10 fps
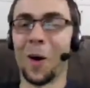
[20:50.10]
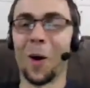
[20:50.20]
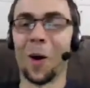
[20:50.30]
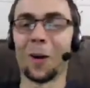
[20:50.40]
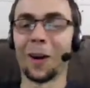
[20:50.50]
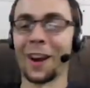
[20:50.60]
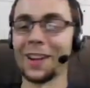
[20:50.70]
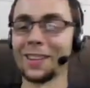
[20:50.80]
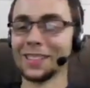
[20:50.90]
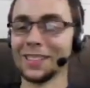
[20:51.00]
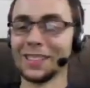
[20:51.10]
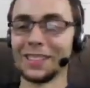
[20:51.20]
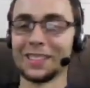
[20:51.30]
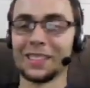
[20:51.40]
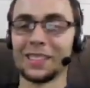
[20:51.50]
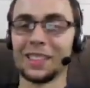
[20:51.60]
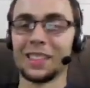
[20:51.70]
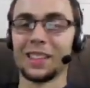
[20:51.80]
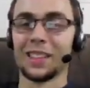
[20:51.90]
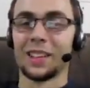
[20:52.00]
Alright.
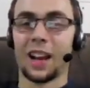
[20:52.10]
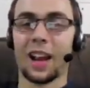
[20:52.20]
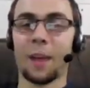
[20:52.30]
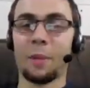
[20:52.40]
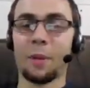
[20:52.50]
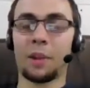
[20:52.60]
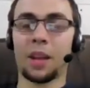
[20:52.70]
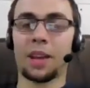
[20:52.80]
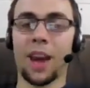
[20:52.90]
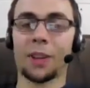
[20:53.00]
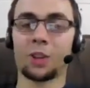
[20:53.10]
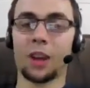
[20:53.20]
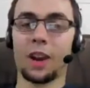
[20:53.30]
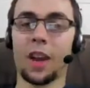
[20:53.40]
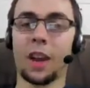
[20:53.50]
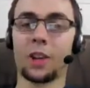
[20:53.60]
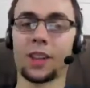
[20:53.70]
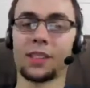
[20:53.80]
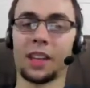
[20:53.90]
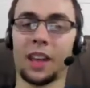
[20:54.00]
right. I, gonna be he'll catch her at any
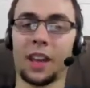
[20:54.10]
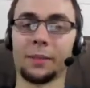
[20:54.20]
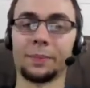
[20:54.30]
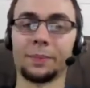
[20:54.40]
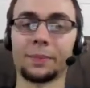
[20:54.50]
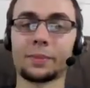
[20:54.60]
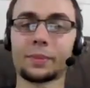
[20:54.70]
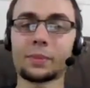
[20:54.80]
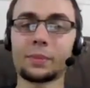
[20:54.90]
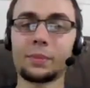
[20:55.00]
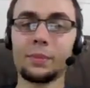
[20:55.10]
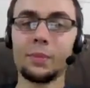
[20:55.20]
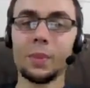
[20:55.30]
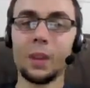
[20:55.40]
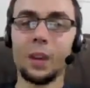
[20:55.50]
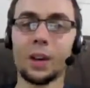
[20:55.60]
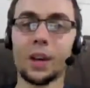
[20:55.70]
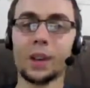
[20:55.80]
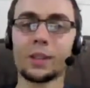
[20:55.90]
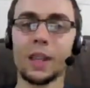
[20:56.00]
chance I get.
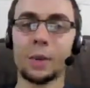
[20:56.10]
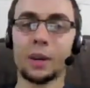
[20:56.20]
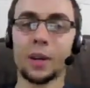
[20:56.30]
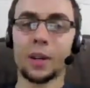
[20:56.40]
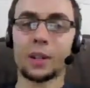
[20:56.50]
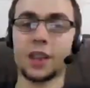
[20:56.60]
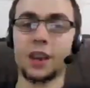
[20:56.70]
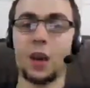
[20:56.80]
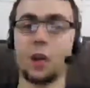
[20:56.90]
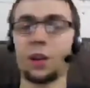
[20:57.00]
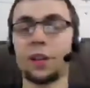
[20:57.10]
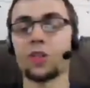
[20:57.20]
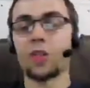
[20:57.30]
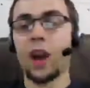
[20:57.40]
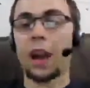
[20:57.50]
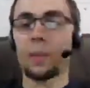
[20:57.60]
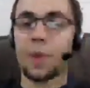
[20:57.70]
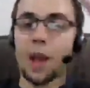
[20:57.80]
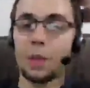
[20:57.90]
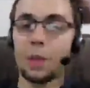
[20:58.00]
Alright, Saber, kill this guy now, or at least try it.
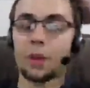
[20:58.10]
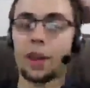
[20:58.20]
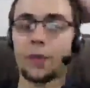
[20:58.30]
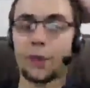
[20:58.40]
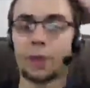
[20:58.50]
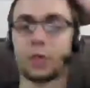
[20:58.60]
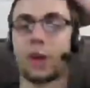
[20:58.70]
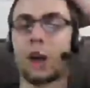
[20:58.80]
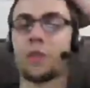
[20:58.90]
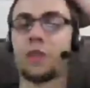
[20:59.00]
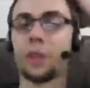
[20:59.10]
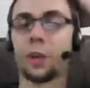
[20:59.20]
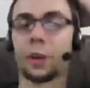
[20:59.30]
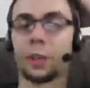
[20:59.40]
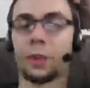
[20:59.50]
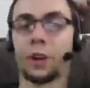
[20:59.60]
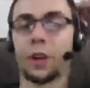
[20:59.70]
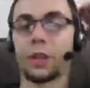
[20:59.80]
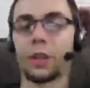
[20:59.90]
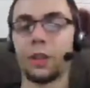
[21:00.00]
Palla will probably finish him off and steal your
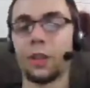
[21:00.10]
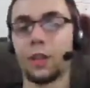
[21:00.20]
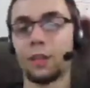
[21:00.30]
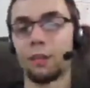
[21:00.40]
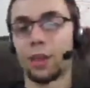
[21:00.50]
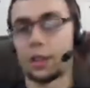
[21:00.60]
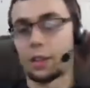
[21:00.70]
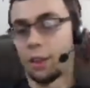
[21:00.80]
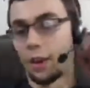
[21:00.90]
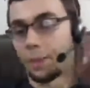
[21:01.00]
experience. That's alright.